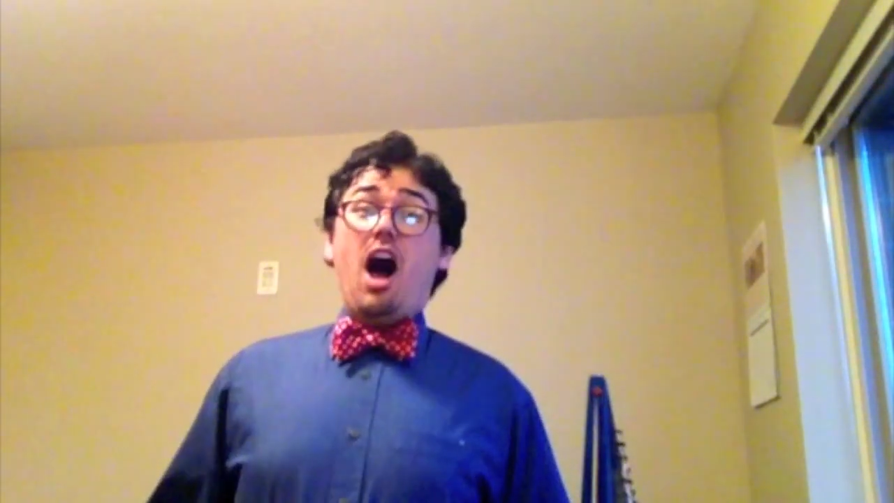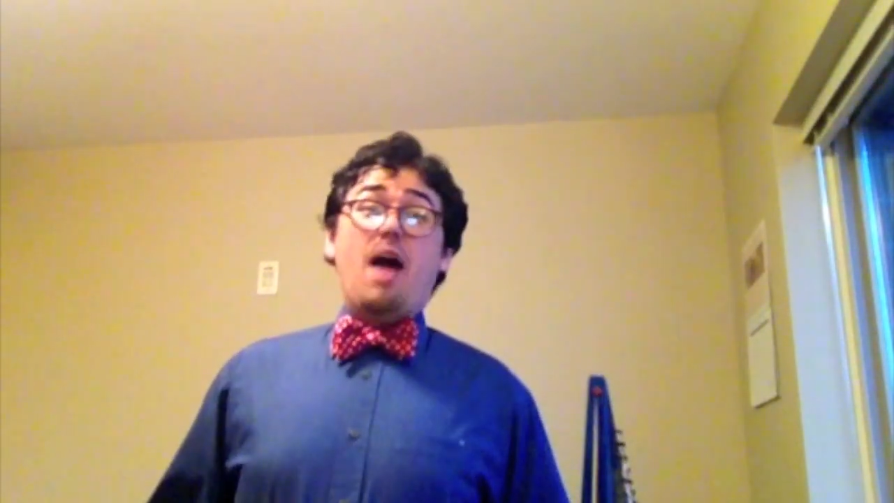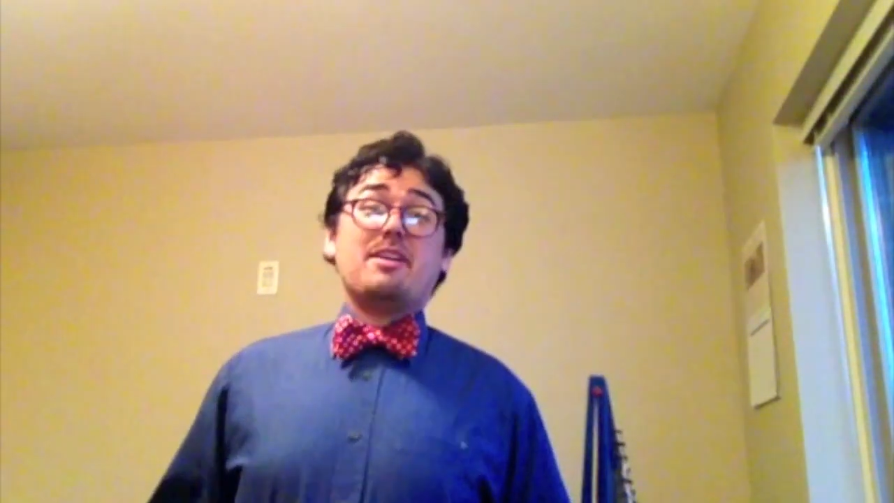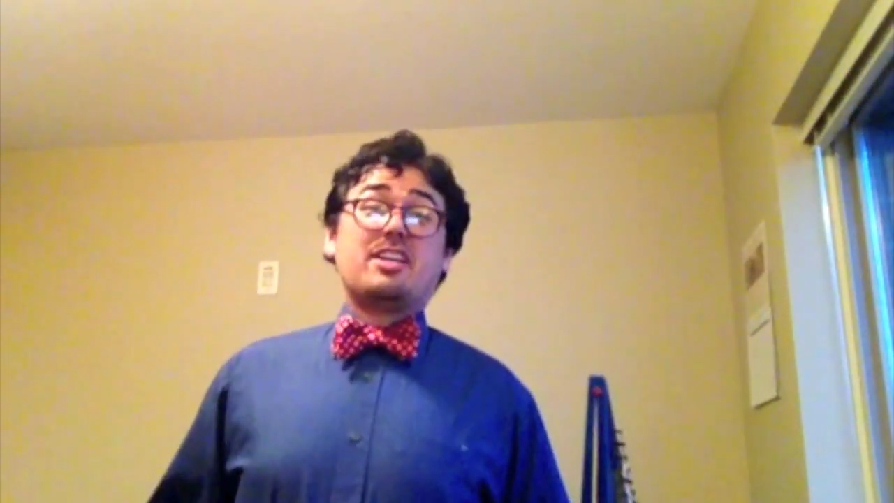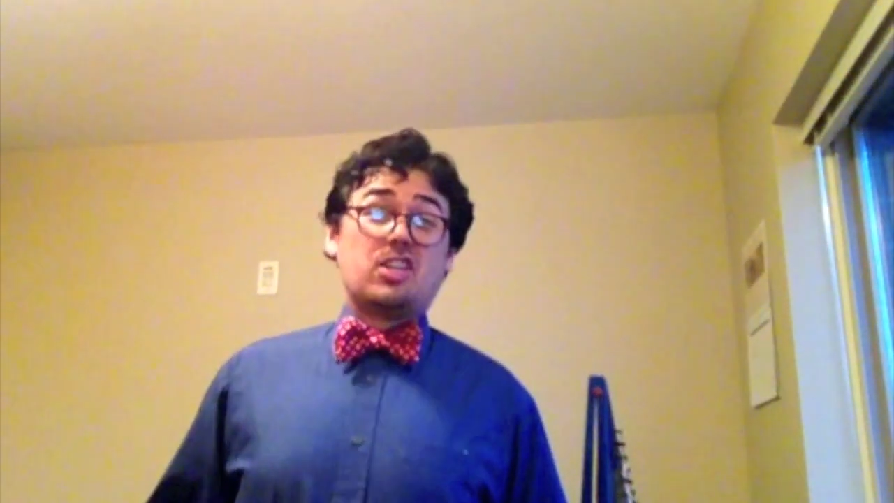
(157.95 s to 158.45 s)

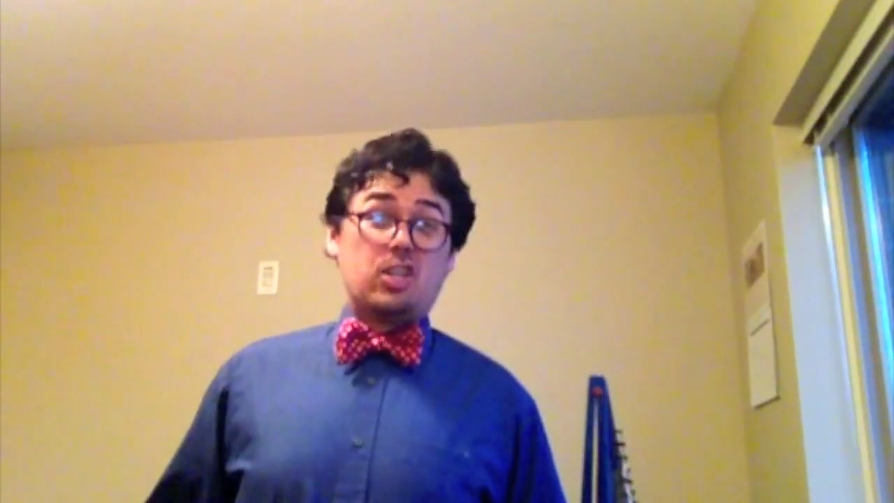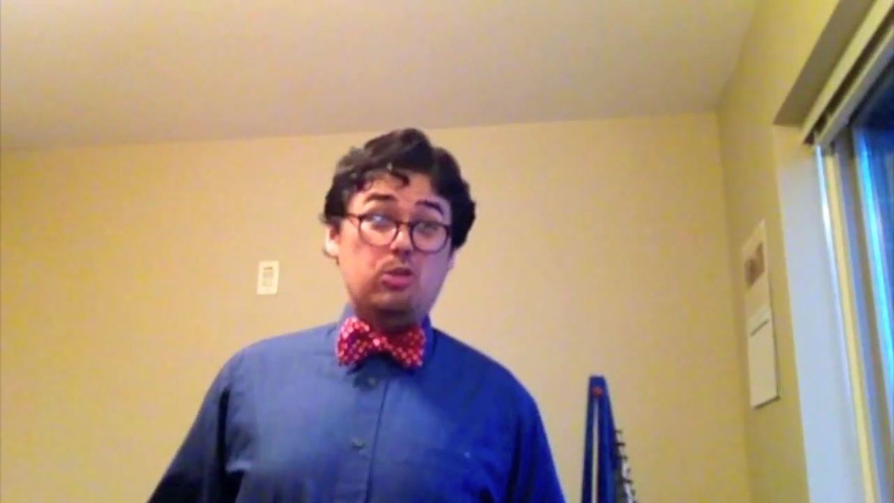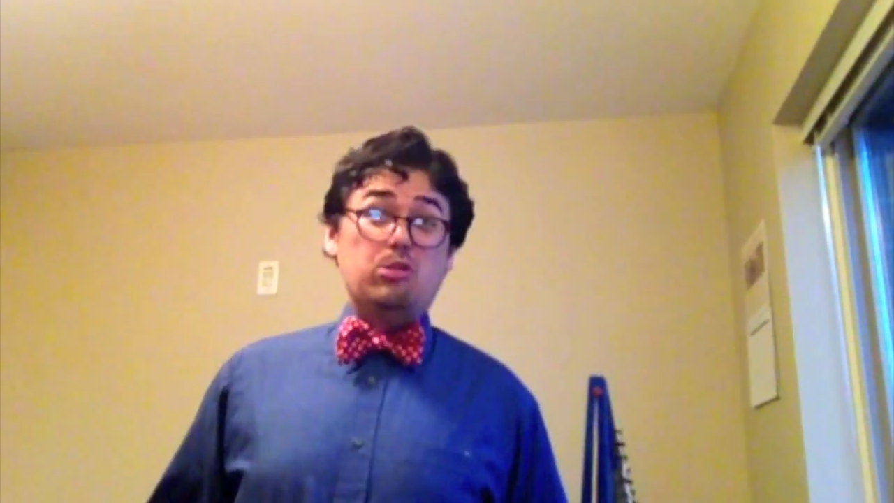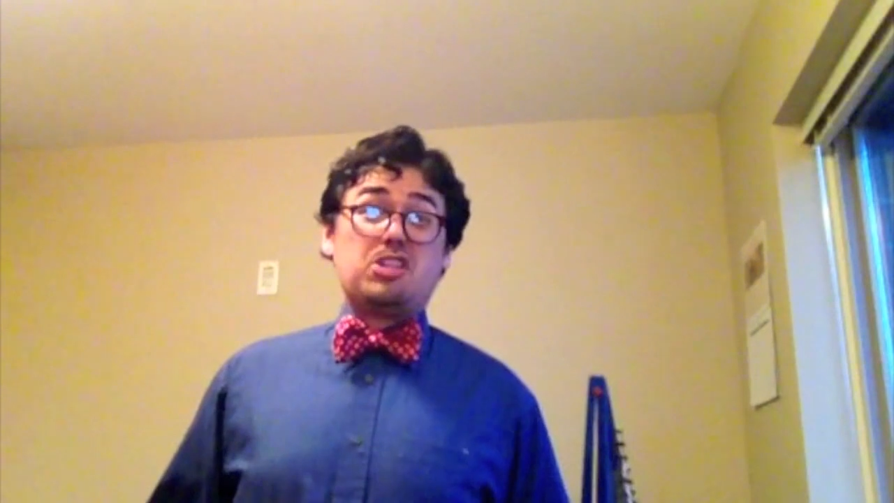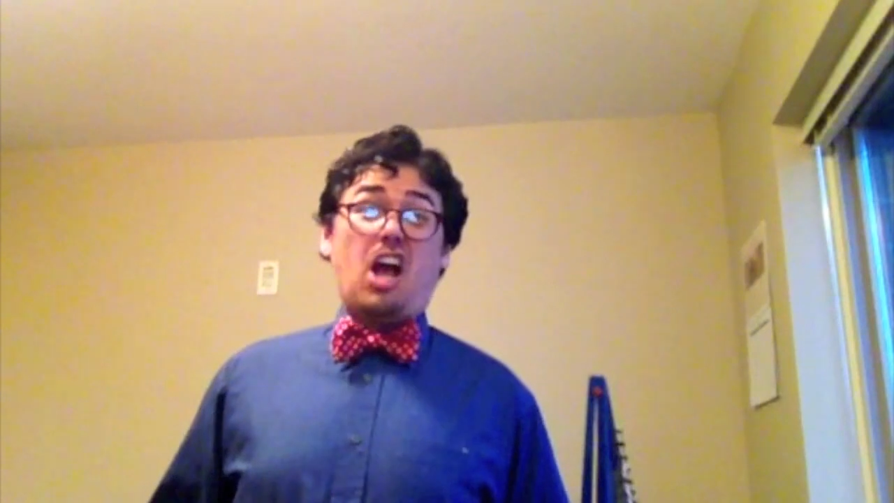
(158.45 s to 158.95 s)
I'm a
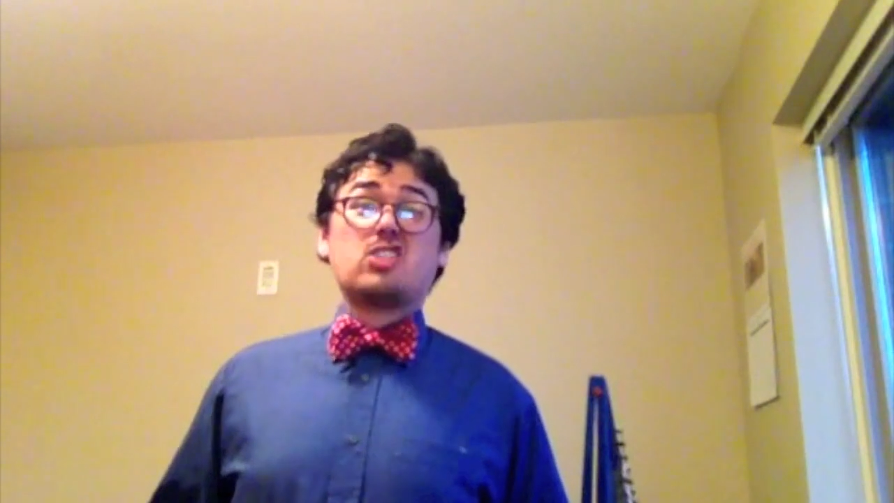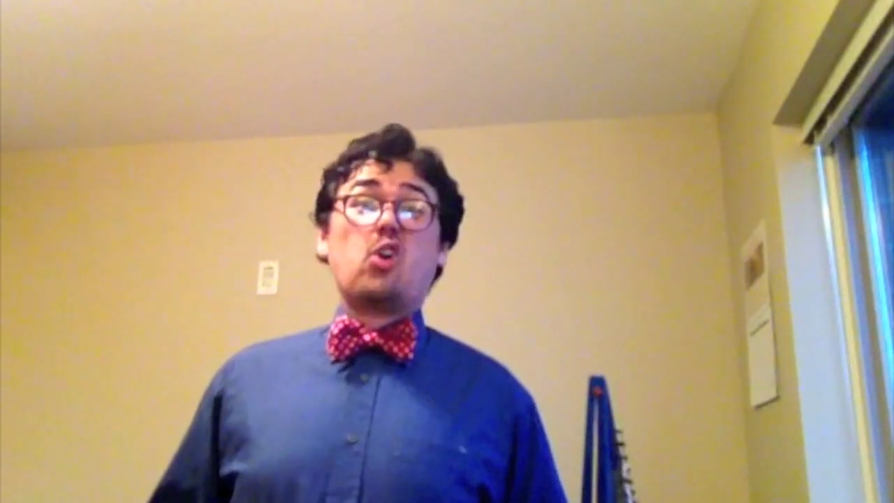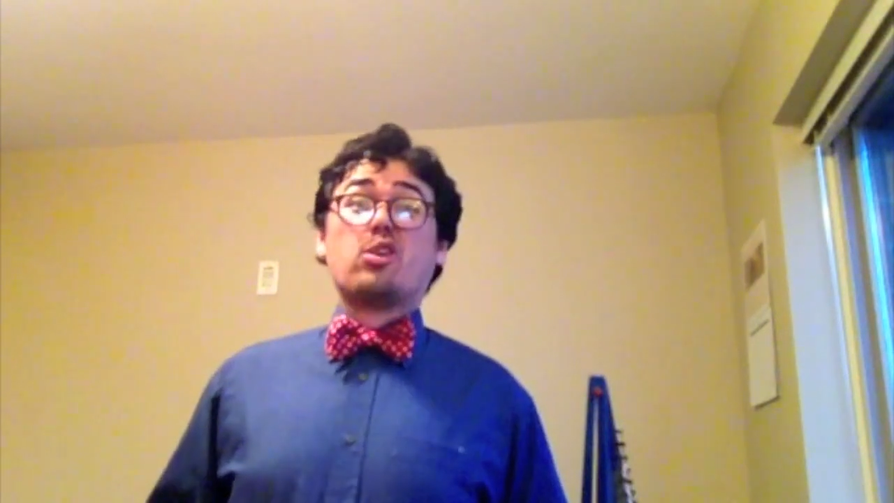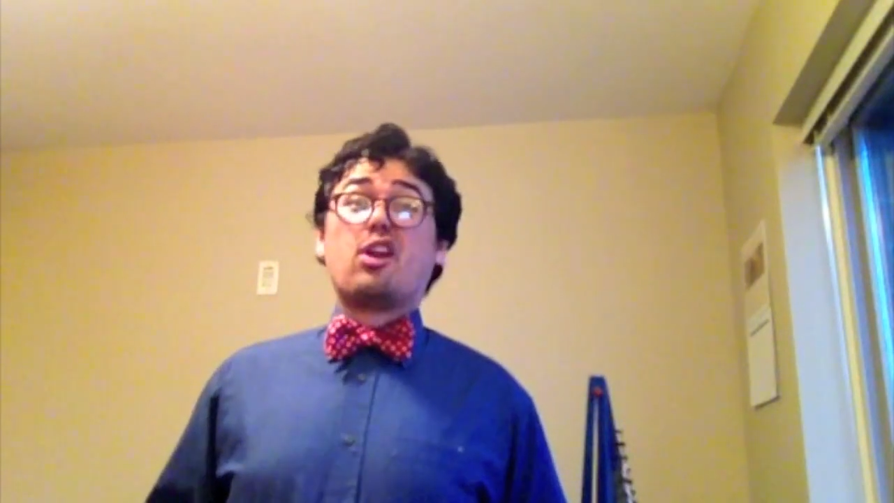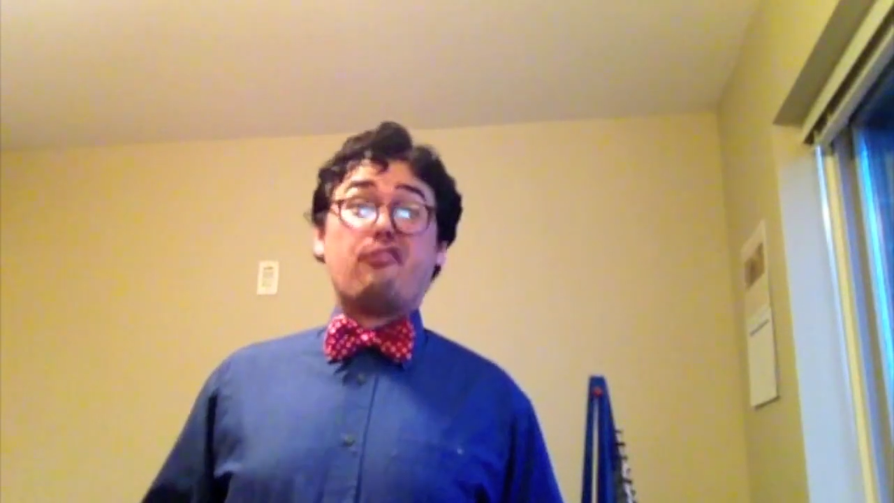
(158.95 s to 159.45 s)
huge
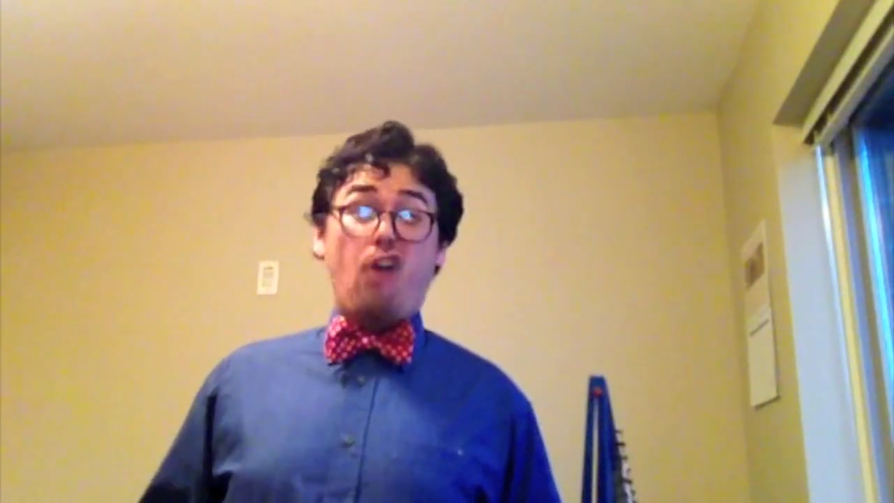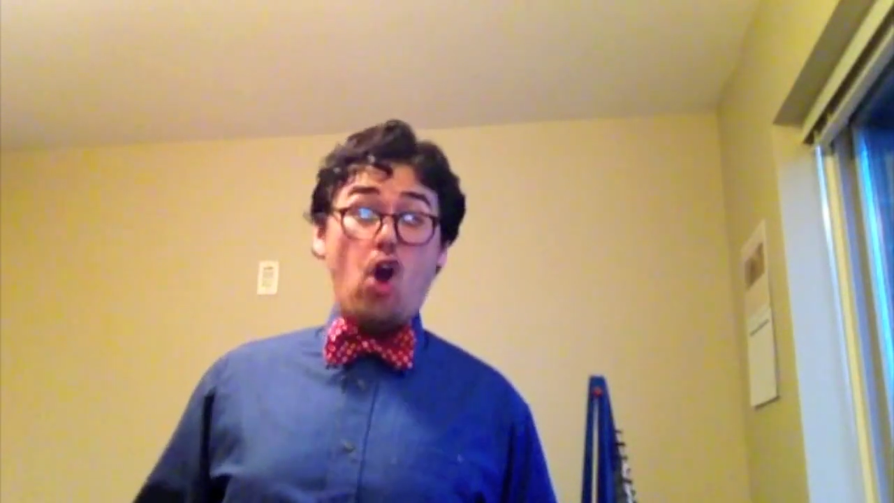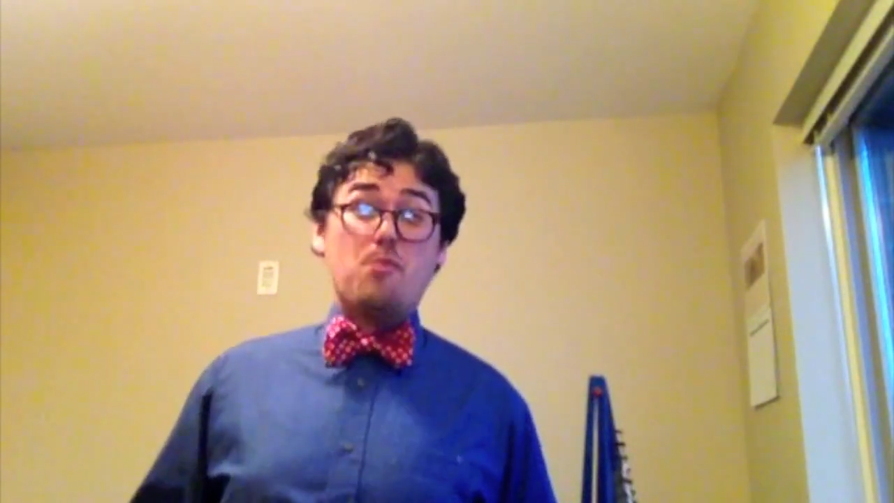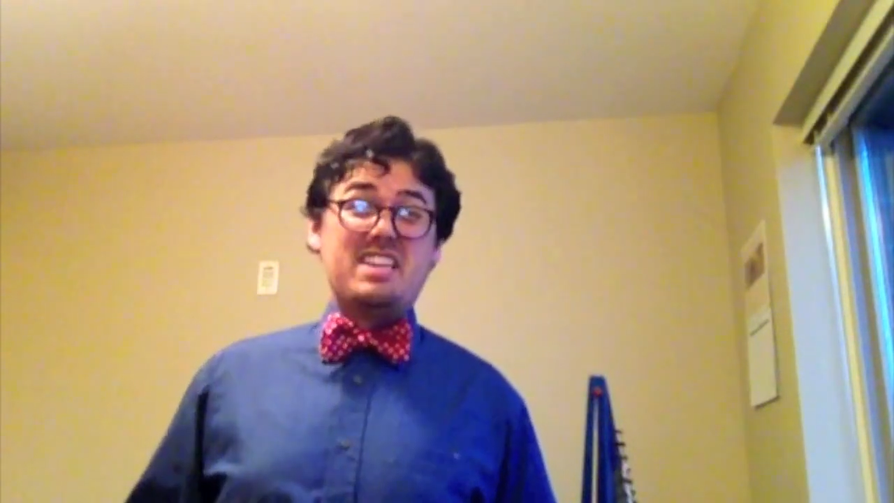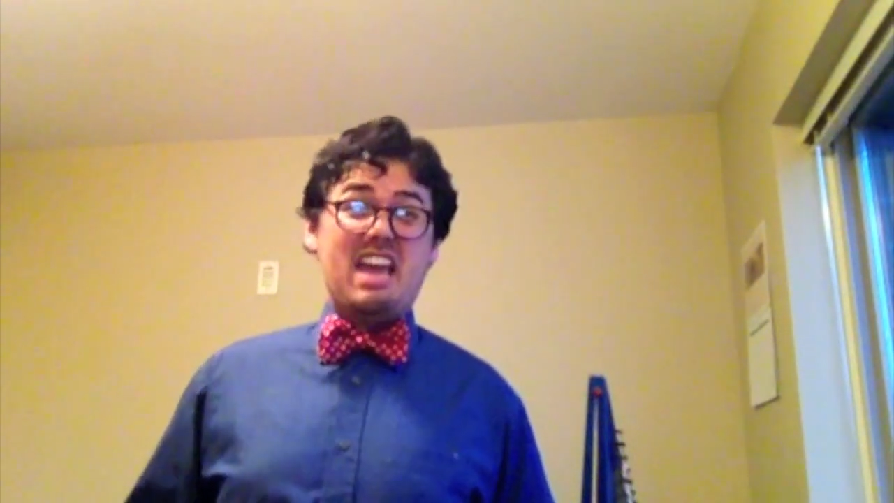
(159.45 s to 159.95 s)

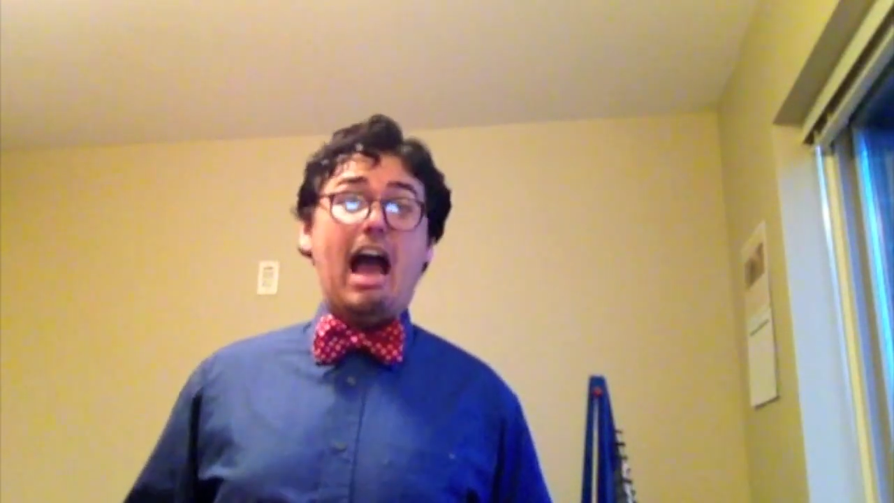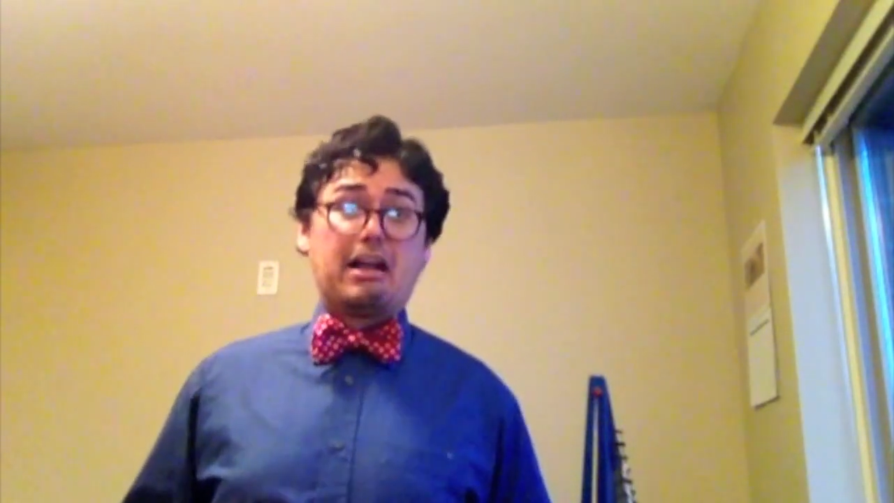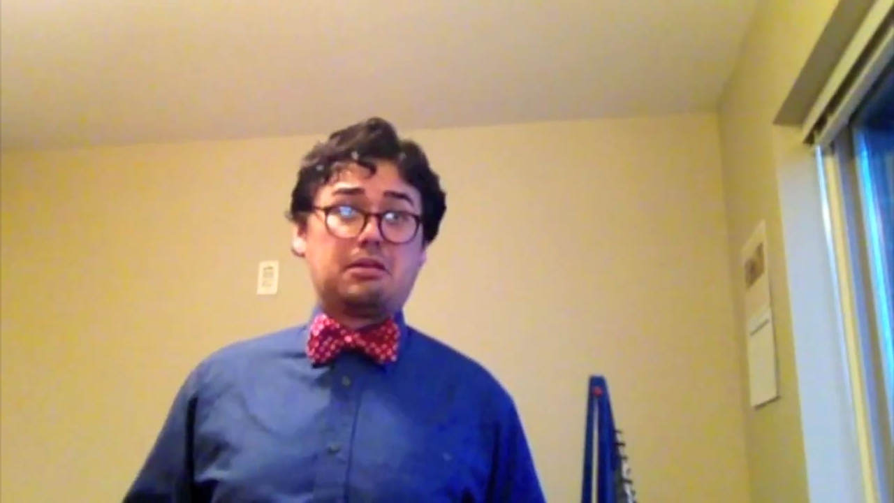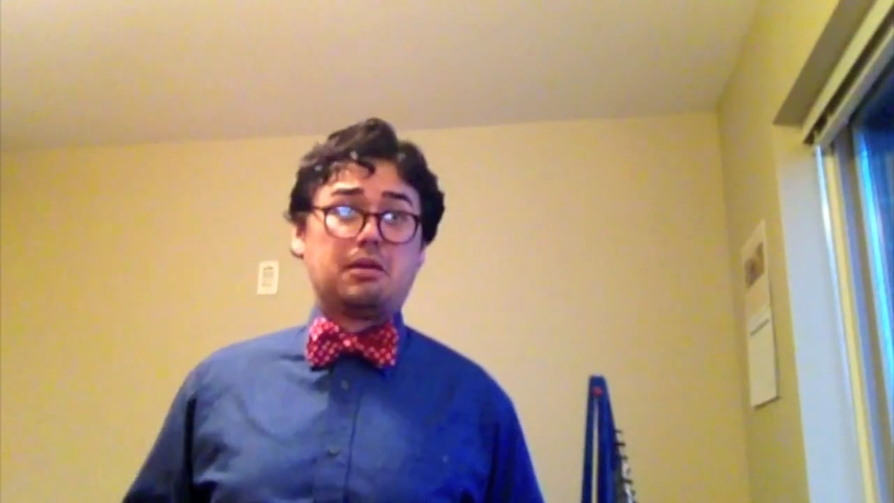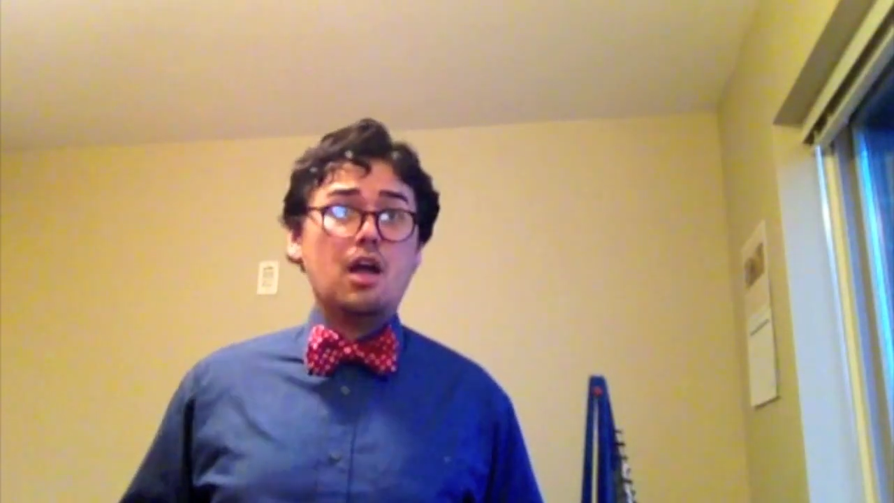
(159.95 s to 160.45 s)
agoraphobiac.